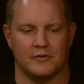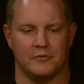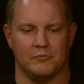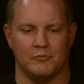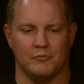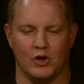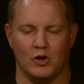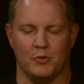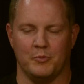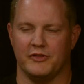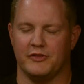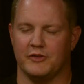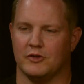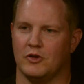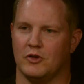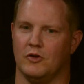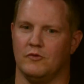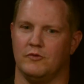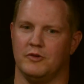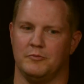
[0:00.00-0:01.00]
moment, the
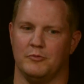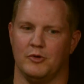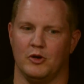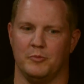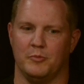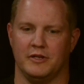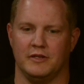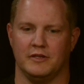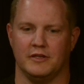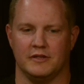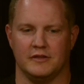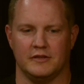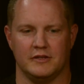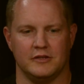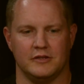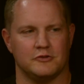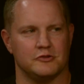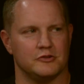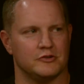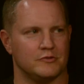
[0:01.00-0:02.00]
COVID moment, and the
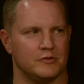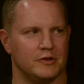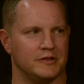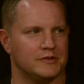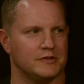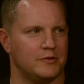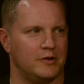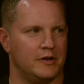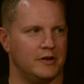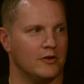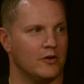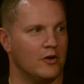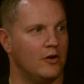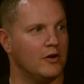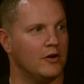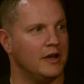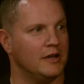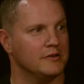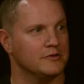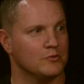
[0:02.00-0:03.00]
interest rates created all
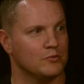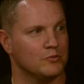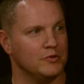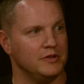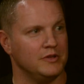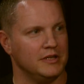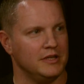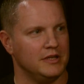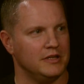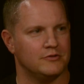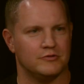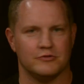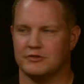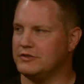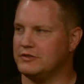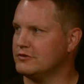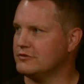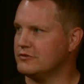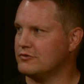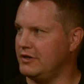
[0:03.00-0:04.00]
kinds of really
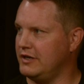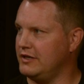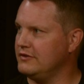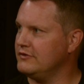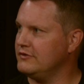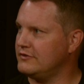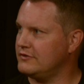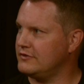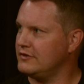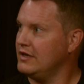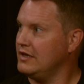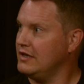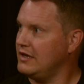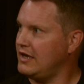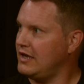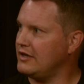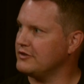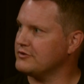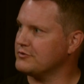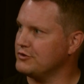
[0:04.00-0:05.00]
interesting trends
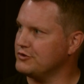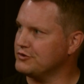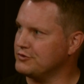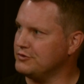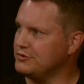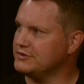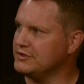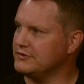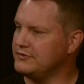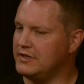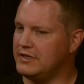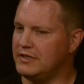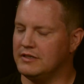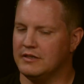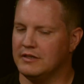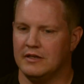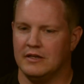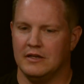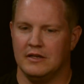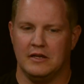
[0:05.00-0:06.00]
as a result of it.
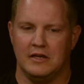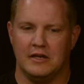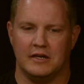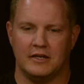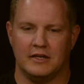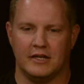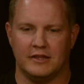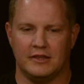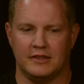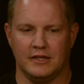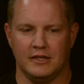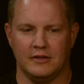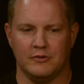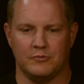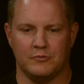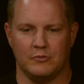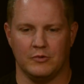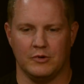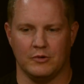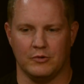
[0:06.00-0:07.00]
And I think
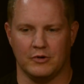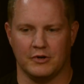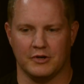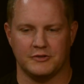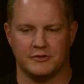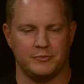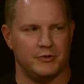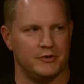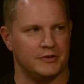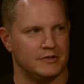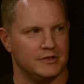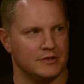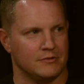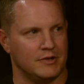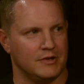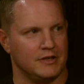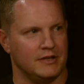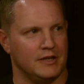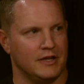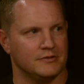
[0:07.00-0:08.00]
what we're experiencing
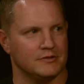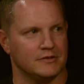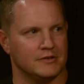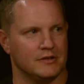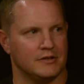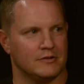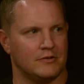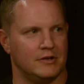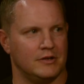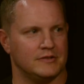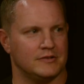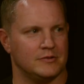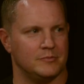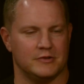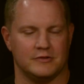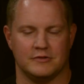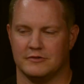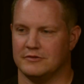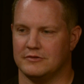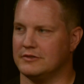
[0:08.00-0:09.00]
right now is going to create some
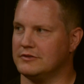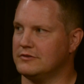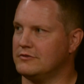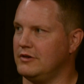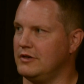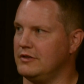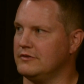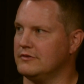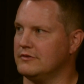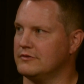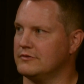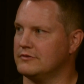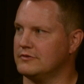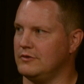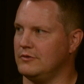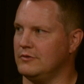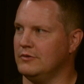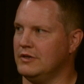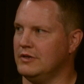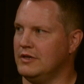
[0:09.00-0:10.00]
interesting trends.
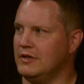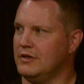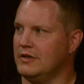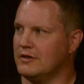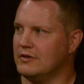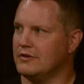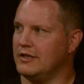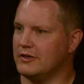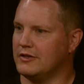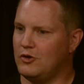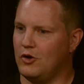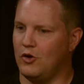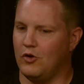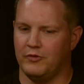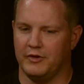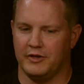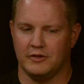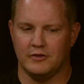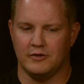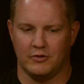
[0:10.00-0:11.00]
So like
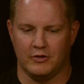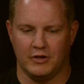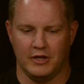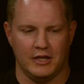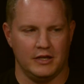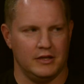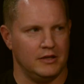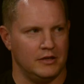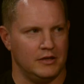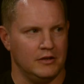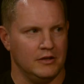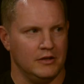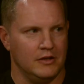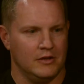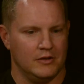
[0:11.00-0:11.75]
COVID created,